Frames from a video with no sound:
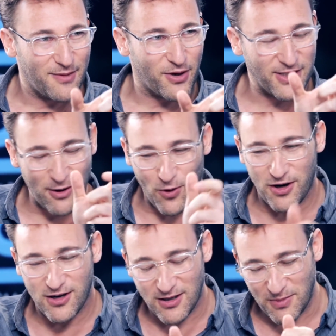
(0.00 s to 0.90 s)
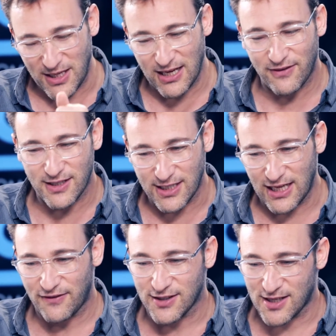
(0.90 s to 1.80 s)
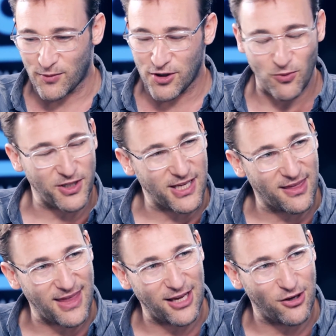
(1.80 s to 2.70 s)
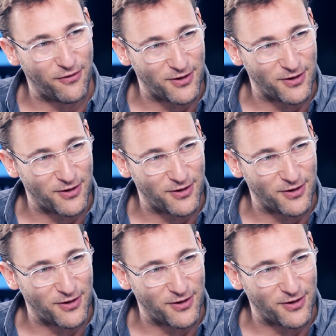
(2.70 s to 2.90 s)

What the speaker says: because I wanted it to be given as a gift to someone you want to say thank you